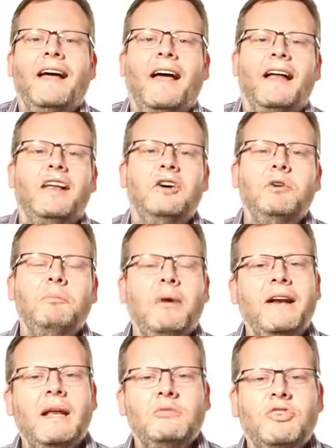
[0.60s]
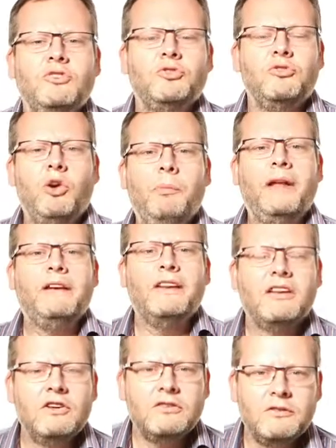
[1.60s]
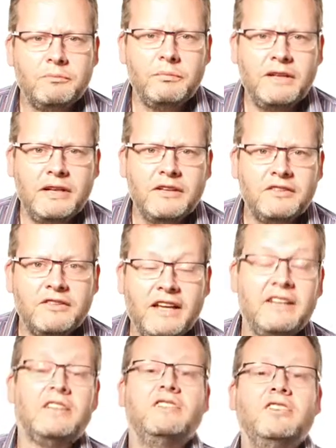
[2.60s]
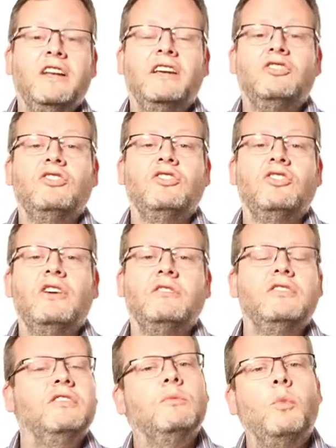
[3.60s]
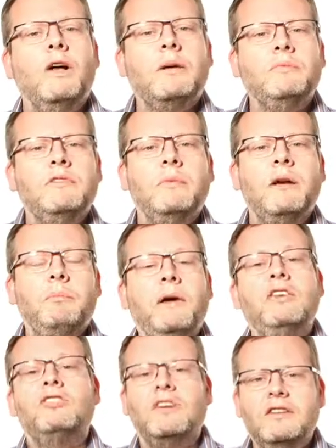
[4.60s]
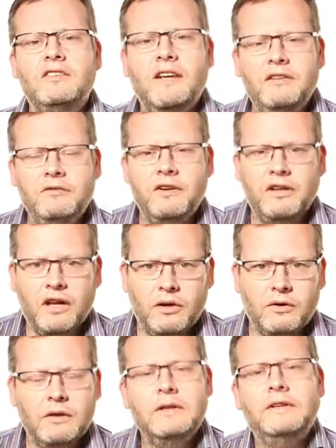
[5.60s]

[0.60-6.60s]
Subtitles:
Hello, my name is Dr. Rob Endicott of Midlands Dental Sedation Services, and welcome to my patient consent video.